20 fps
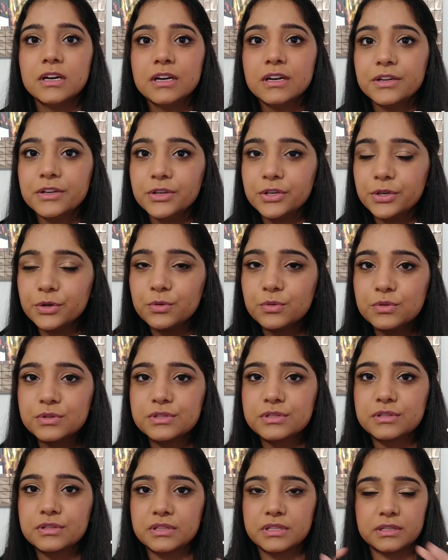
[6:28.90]

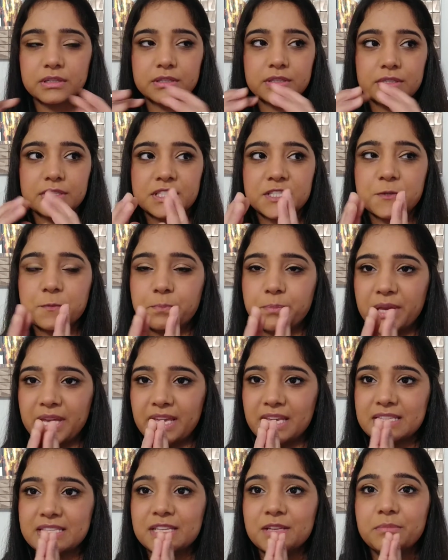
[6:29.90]
use the
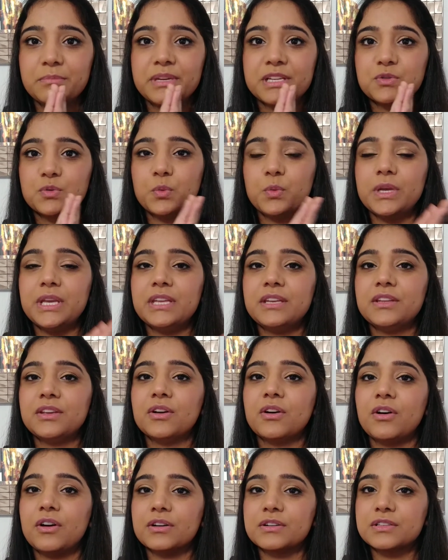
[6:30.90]
space in between
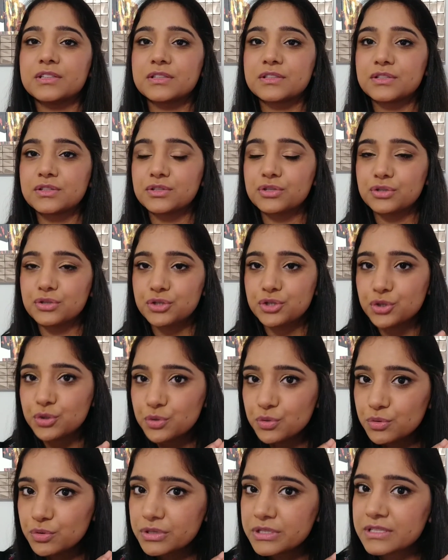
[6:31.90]
your
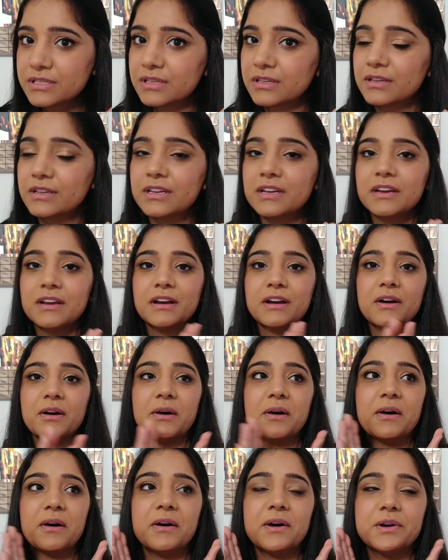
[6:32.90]
shoes
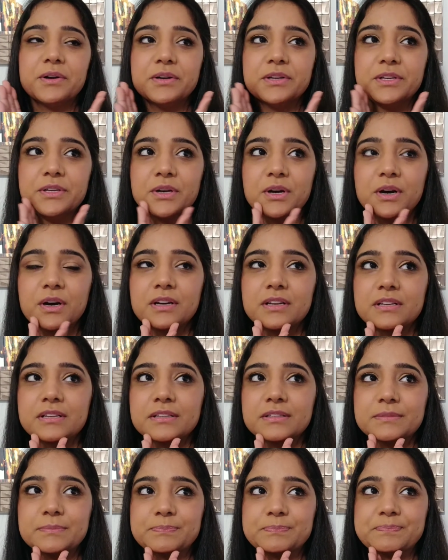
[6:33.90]
or
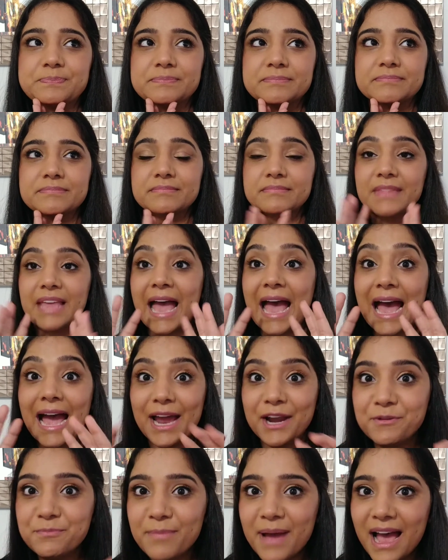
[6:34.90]
your
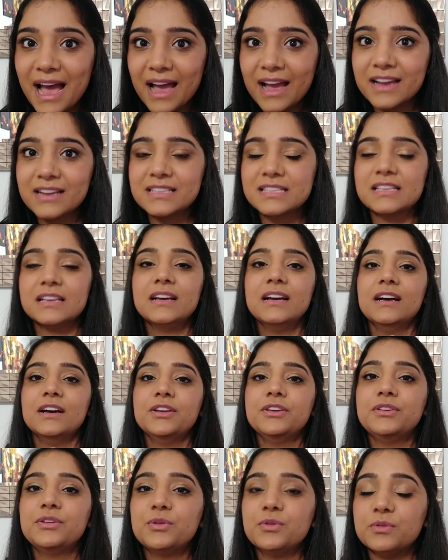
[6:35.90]
handbags.
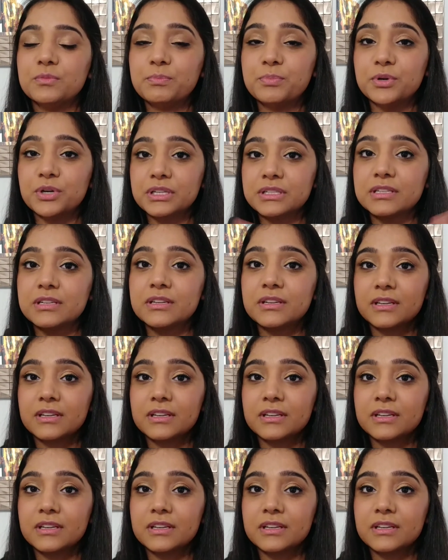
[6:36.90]
You put